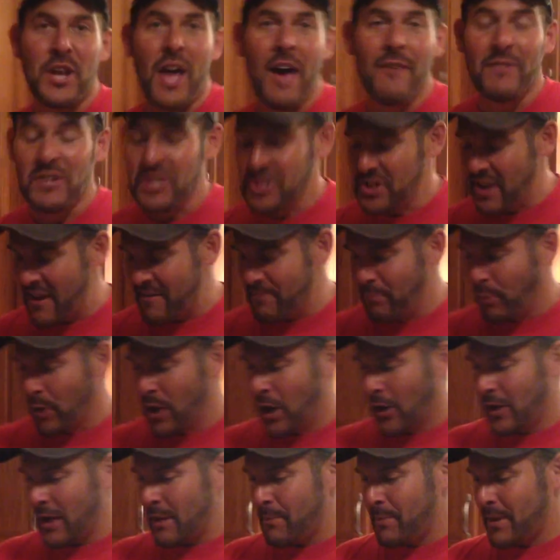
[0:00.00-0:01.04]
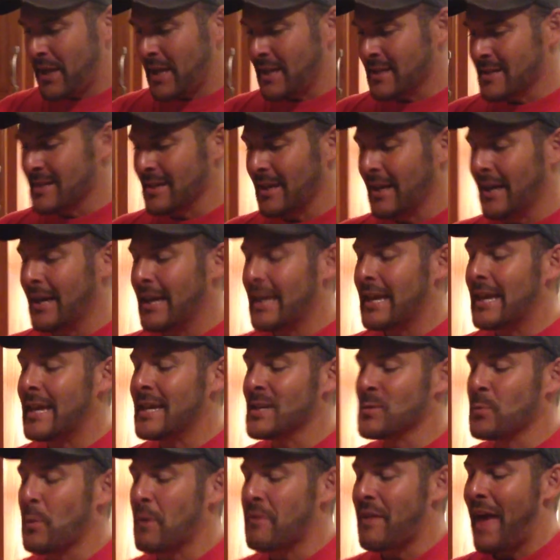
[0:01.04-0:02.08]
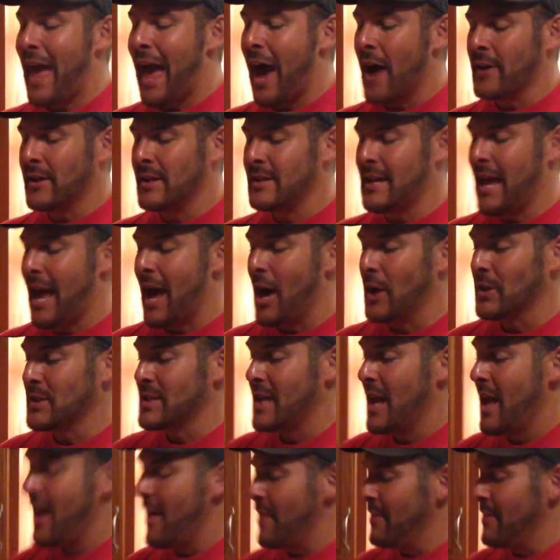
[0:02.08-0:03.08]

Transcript: of a Chef Boyardee pizza is without a doubt